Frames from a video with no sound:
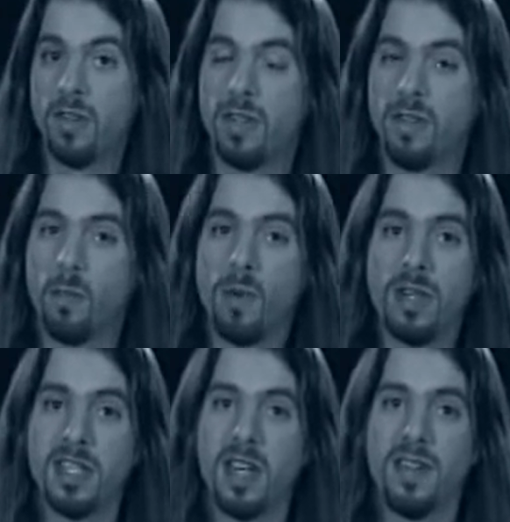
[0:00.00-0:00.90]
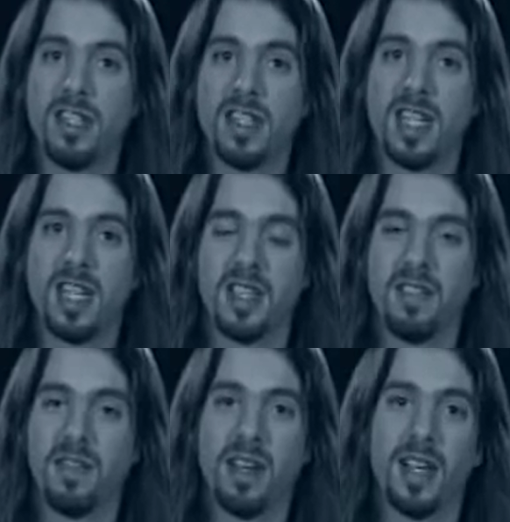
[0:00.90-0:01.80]
If 176, I
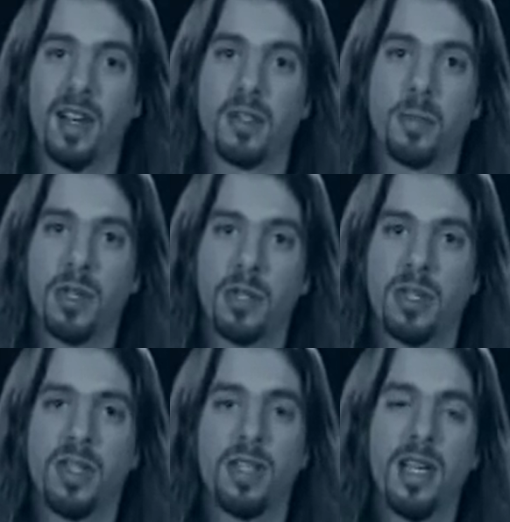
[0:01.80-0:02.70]
felt like I was pushing it,